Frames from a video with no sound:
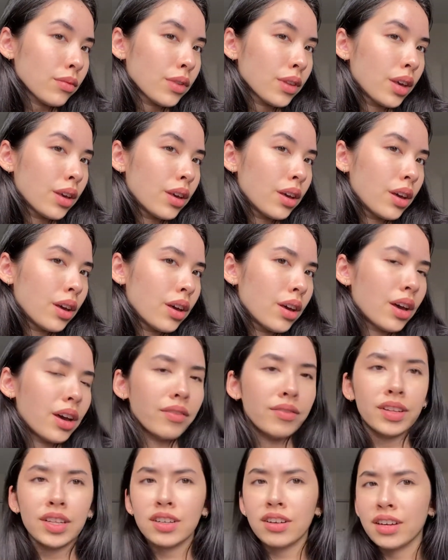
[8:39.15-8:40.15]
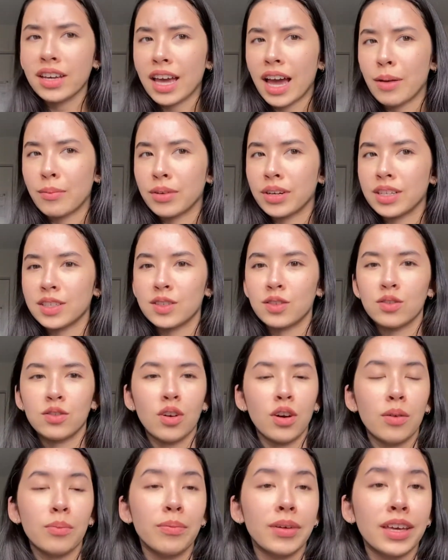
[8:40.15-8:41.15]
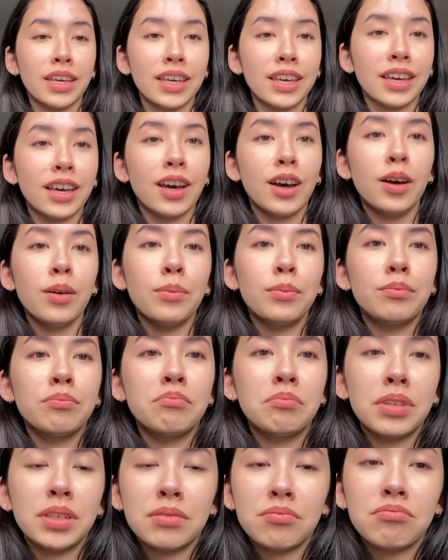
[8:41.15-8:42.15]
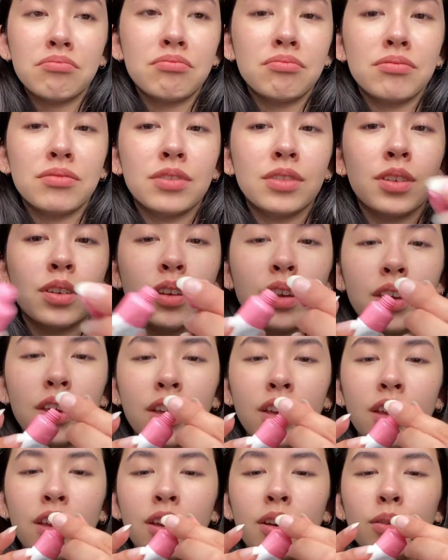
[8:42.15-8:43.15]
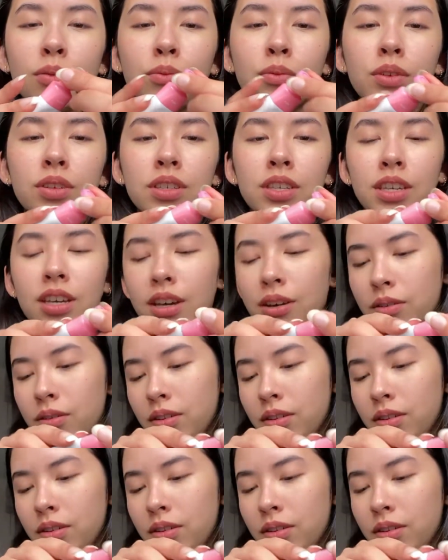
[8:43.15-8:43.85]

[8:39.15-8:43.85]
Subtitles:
I feel like on camera it's not picking up, but we'll see how it